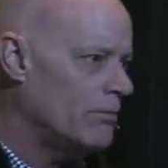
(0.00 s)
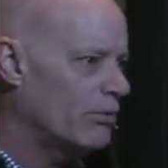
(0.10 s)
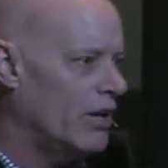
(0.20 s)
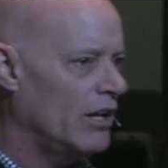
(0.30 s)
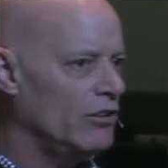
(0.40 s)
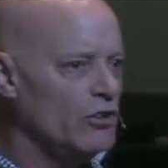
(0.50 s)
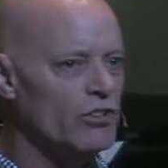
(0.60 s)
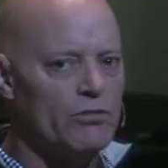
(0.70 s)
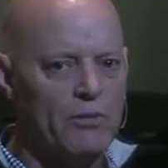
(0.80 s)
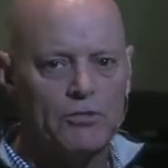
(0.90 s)
be praying. You
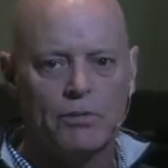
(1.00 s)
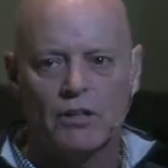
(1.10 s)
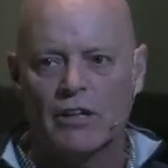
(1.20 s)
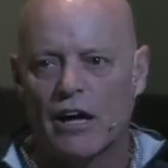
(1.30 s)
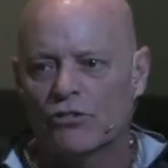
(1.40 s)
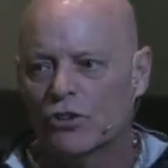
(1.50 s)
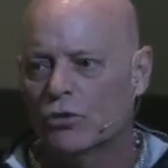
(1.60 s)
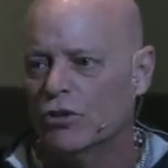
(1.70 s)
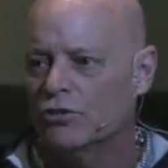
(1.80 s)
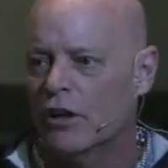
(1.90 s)
just must be a lousy
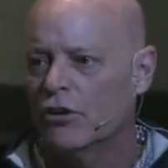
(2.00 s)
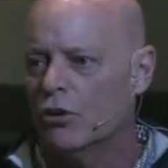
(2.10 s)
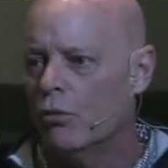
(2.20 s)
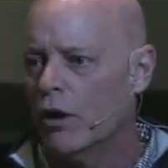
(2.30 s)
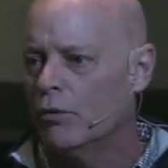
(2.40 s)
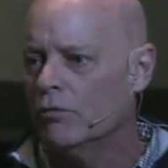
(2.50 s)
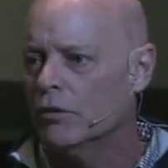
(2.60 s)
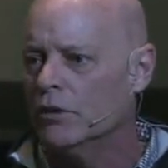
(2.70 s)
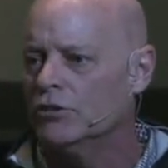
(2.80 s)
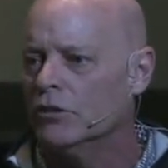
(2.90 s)
Christian. I don't know why we
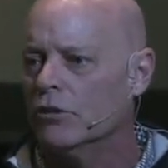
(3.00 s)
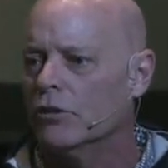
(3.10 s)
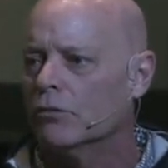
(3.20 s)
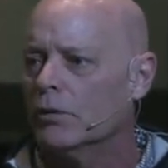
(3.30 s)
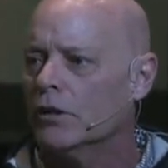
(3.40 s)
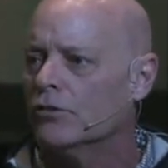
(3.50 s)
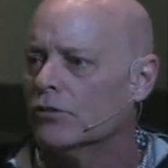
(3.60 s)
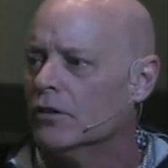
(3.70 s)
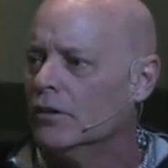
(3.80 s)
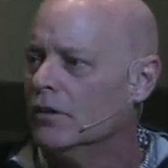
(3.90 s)
even let you into this
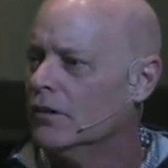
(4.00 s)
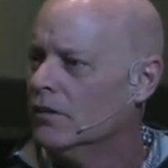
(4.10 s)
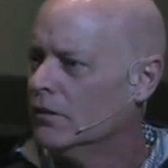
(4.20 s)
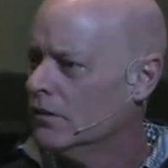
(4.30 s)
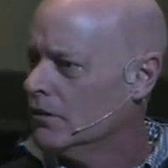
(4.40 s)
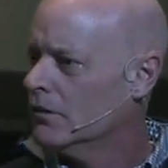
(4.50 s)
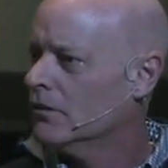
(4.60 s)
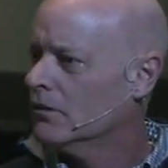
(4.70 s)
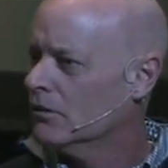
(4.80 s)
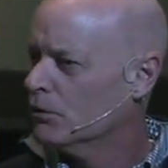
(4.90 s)
place.
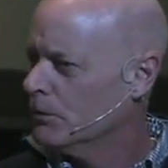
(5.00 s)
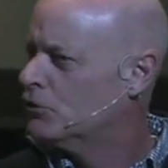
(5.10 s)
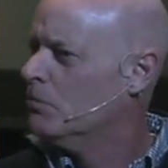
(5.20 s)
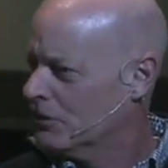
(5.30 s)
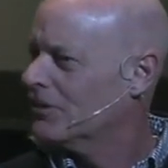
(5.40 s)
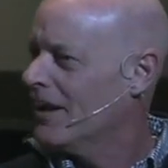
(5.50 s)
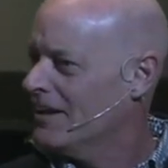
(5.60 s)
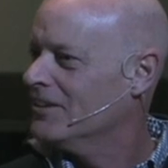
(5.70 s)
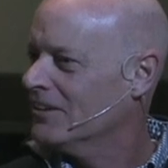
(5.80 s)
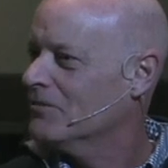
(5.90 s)
A little bit too much
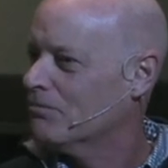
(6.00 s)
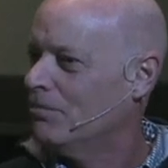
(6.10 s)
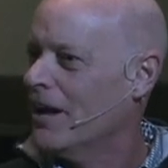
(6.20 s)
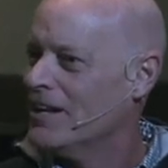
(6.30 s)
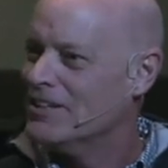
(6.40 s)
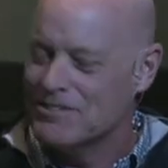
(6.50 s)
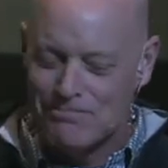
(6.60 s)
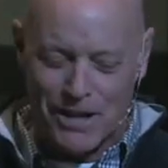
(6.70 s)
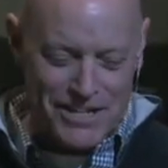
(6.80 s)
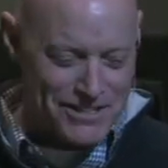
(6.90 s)
light, a little
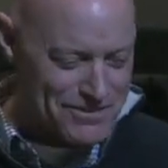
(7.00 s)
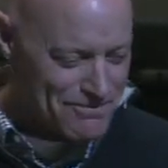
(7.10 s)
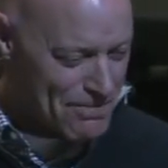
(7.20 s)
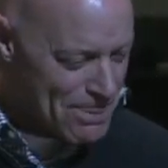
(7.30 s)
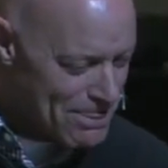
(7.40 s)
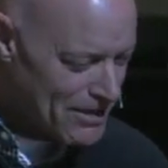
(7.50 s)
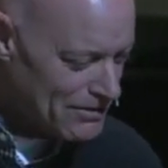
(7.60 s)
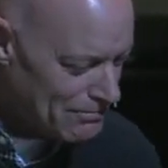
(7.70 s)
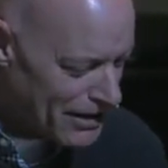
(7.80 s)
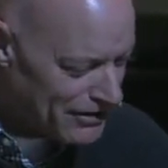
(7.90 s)
blinded, blinded
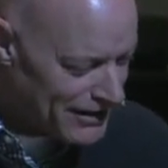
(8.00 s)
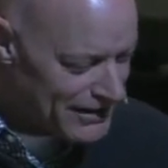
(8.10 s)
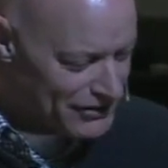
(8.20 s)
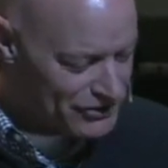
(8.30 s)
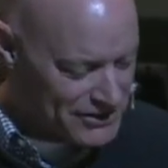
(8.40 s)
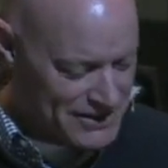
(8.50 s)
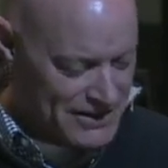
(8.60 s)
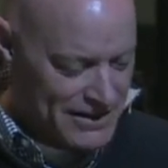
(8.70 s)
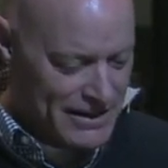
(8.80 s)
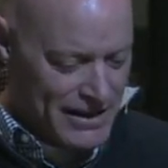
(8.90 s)
by the light.
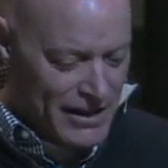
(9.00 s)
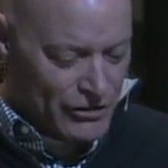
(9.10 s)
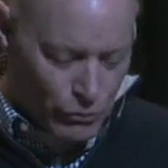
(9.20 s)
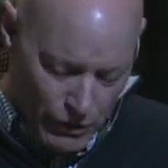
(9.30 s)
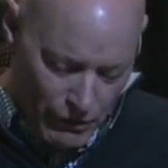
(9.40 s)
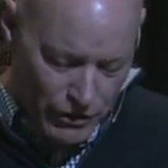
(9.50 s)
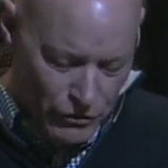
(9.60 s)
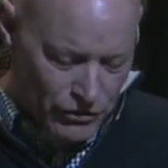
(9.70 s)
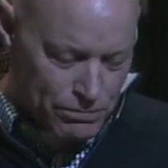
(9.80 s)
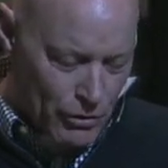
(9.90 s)
So, what I want to
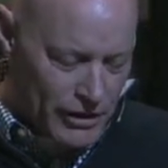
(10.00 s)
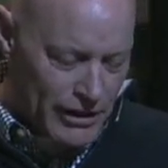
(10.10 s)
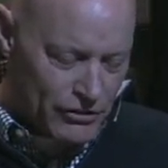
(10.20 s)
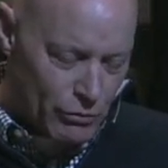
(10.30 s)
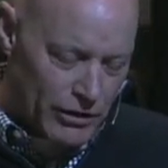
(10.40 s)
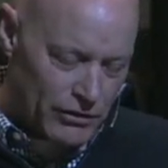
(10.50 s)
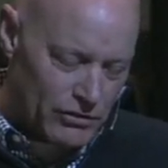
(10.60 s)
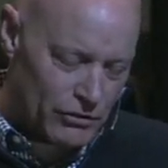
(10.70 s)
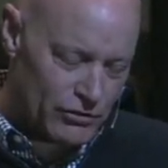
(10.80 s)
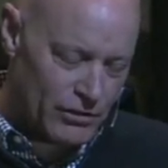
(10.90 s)
do this morning, I just want
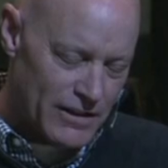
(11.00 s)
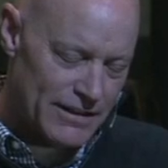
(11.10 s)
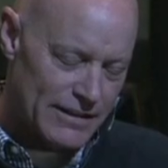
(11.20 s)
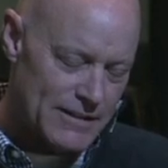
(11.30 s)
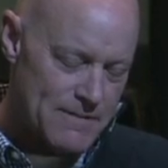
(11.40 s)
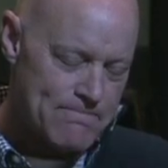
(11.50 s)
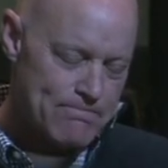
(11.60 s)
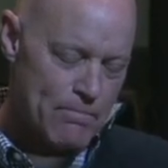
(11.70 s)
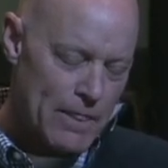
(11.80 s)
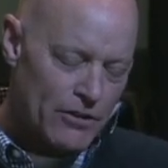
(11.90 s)
to just
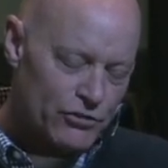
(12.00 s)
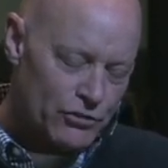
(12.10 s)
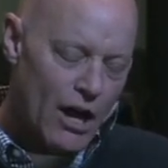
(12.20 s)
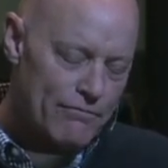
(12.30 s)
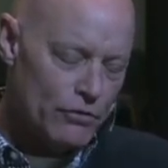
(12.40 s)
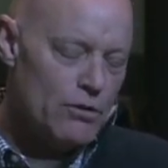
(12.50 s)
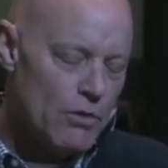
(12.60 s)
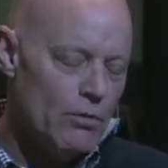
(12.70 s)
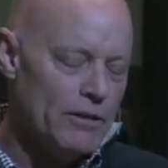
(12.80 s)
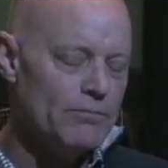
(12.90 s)
stop for a
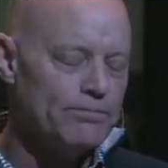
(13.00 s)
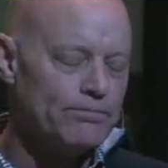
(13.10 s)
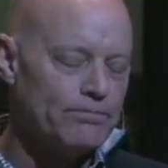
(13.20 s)
moment